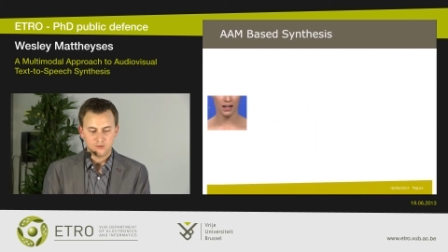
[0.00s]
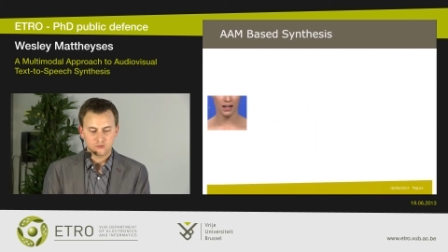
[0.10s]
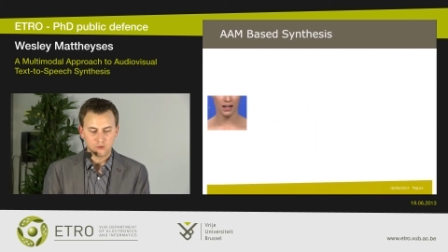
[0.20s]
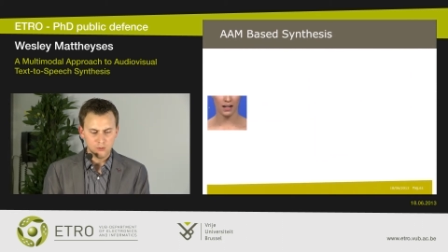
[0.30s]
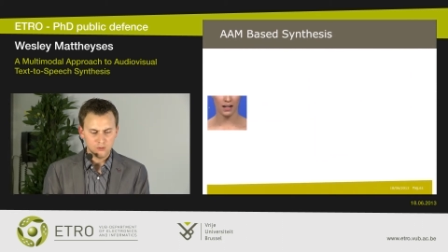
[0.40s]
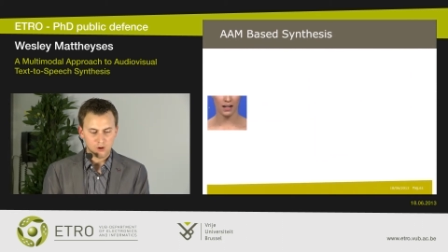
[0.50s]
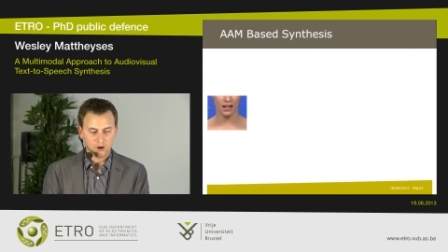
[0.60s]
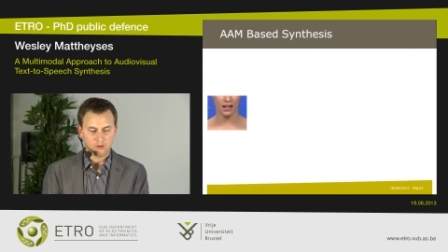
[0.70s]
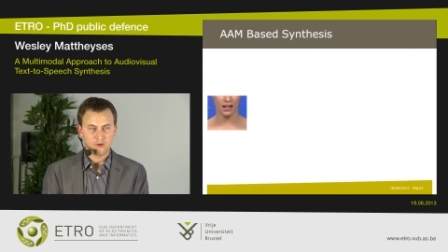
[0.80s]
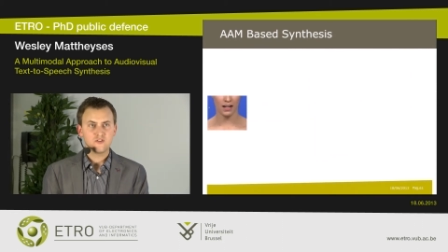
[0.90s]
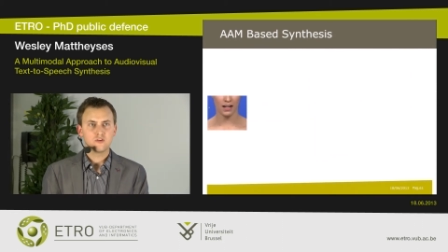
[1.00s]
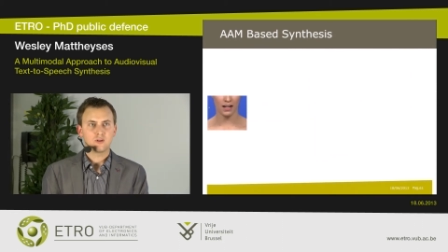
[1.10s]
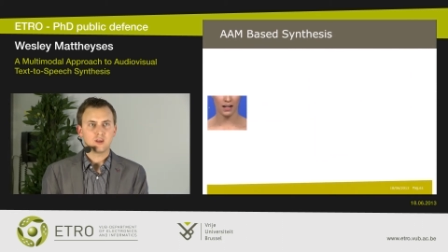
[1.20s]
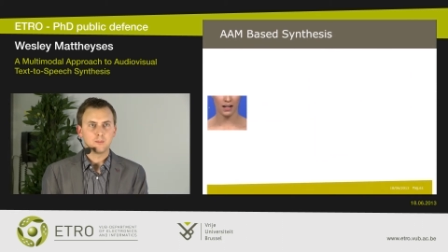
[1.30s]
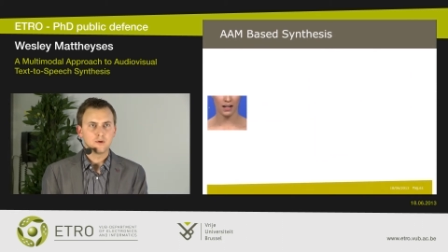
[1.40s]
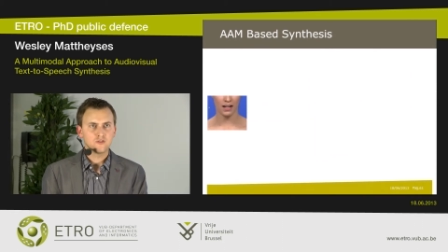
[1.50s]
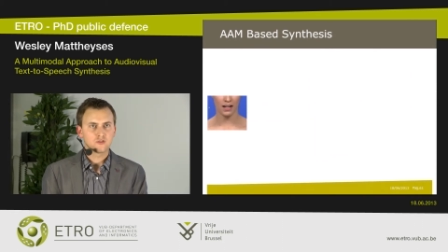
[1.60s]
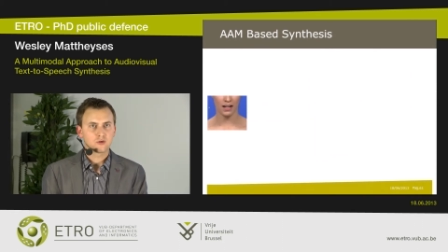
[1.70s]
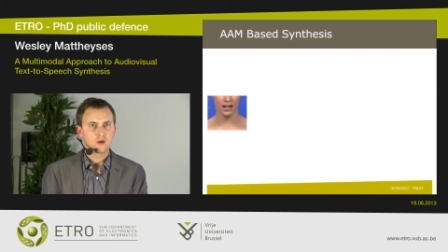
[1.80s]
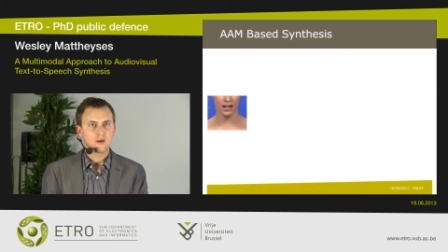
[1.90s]
So our original
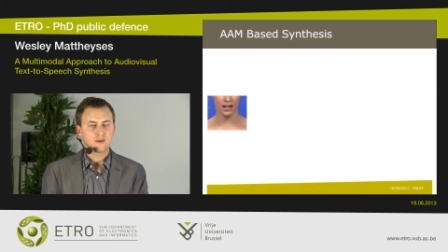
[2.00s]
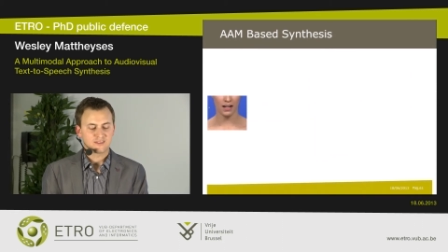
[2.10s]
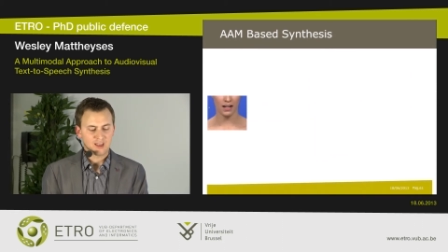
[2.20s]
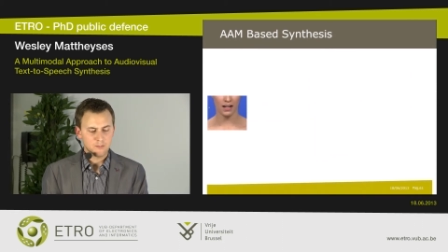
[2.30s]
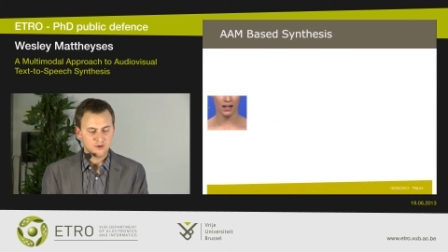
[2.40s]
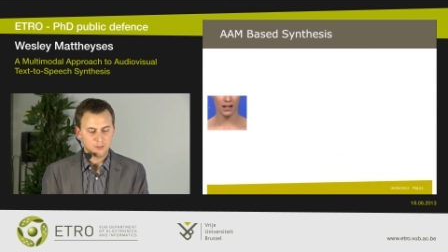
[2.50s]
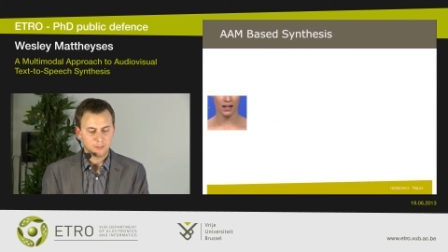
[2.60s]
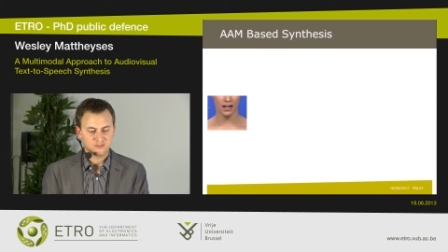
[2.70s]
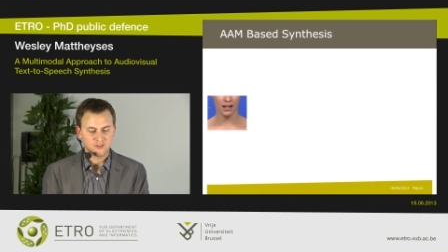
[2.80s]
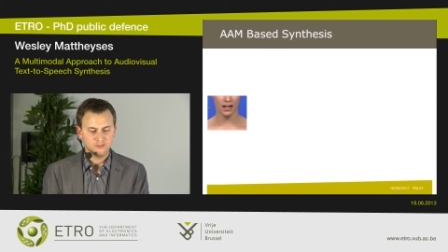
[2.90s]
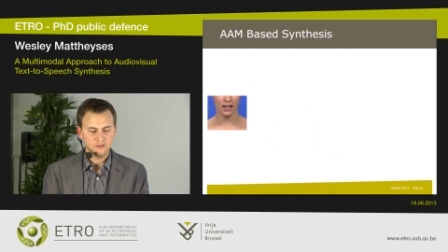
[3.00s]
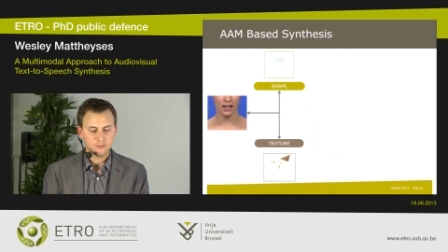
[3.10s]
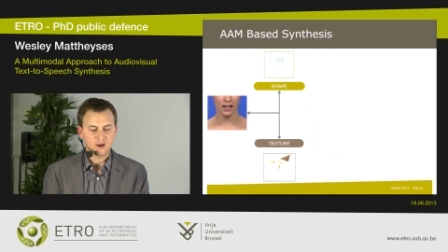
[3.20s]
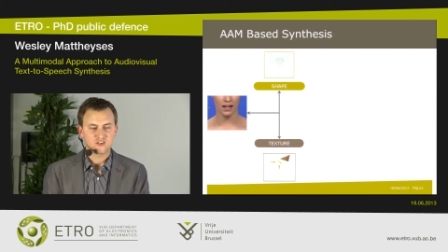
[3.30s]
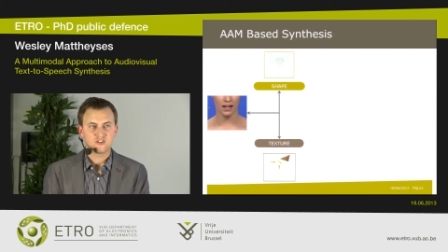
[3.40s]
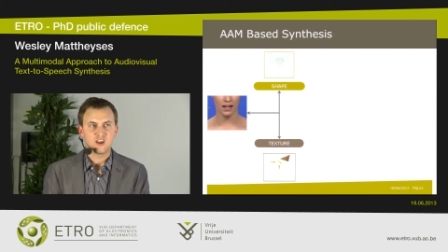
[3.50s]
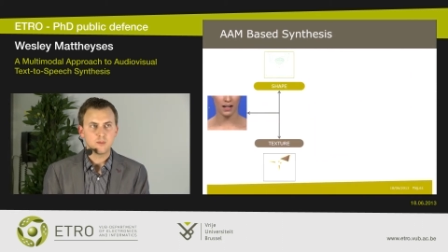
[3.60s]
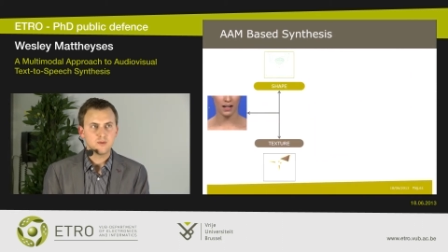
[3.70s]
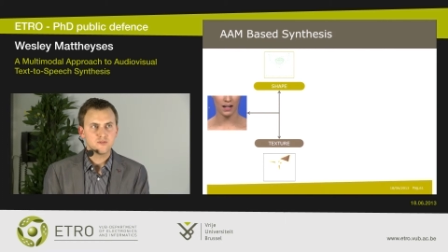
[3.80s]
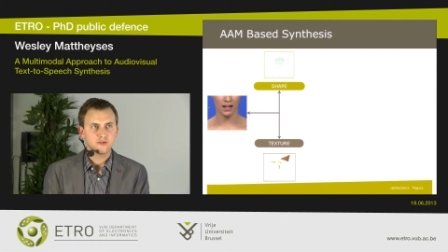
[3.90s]
image can be represented by
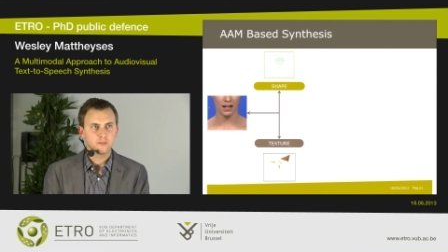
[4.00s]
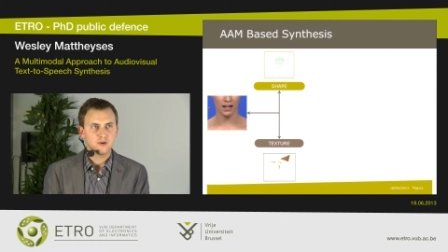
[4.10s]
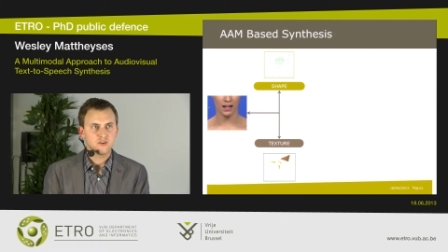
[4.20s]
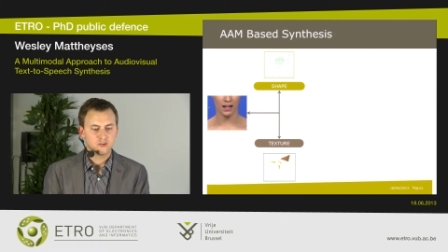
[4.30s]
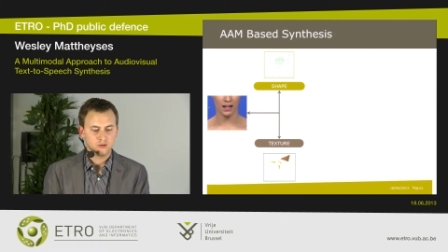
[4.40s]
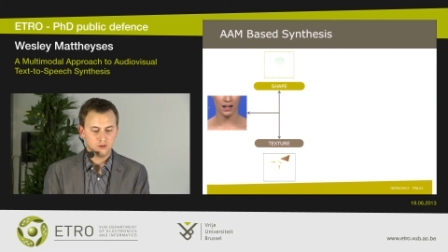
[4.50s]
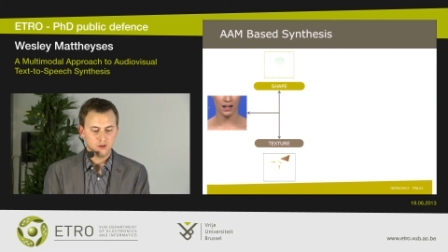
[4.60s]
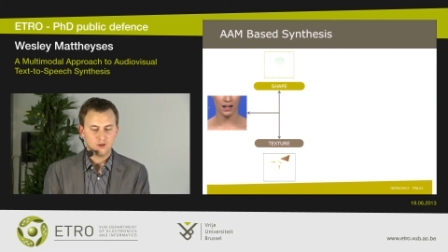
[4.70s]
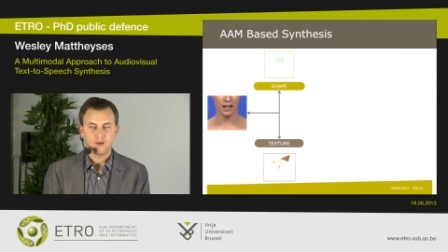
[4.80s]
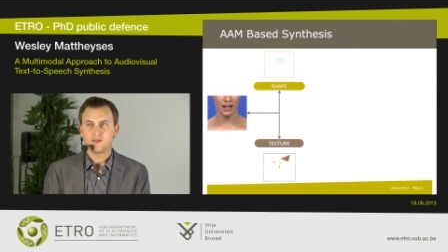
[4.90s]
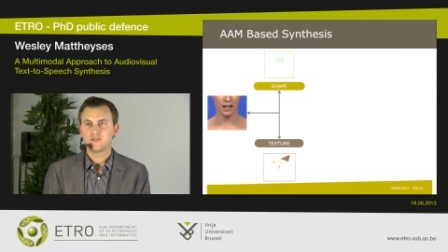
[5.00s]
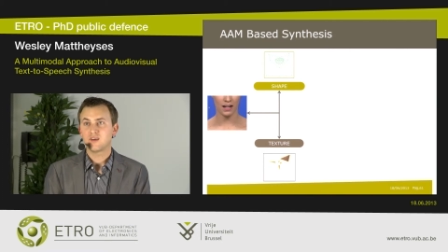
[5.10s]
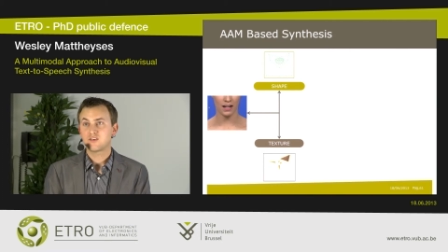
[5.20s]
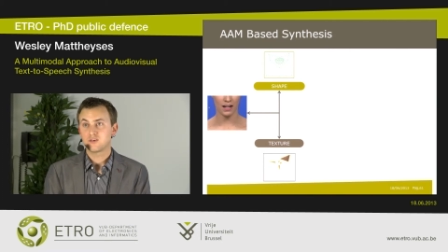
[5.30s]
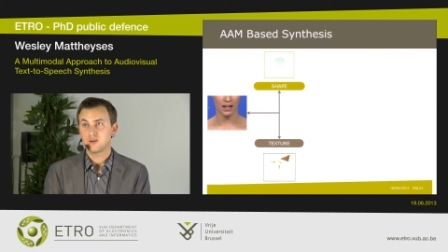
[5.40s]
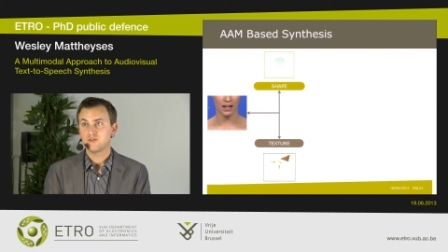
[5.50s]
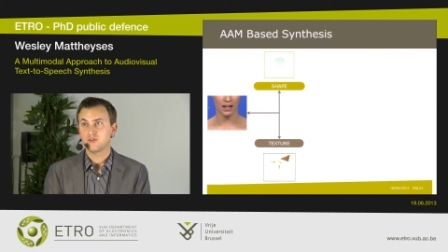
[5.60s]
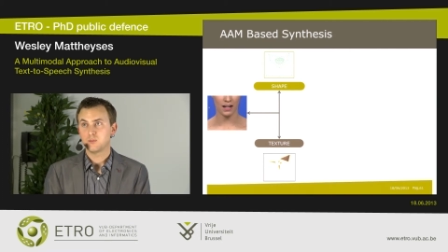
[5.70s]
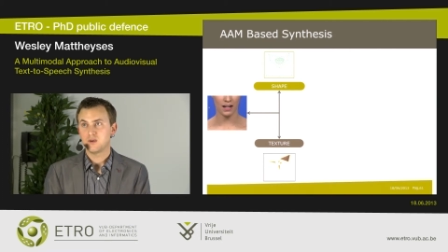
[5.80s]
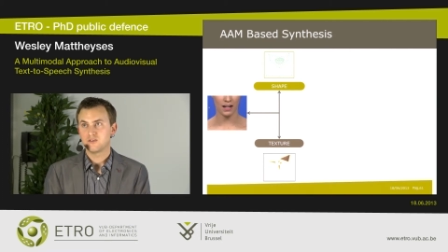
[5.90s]
shape information and texture
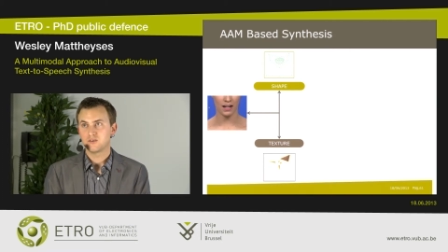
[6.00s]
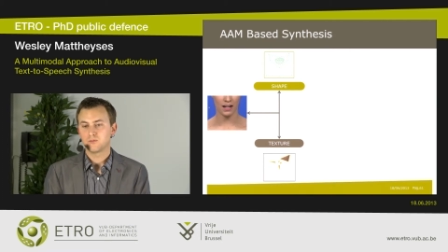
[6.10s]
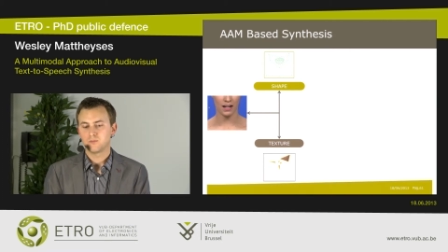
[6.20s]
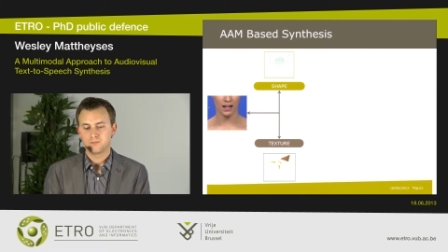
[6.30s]
information.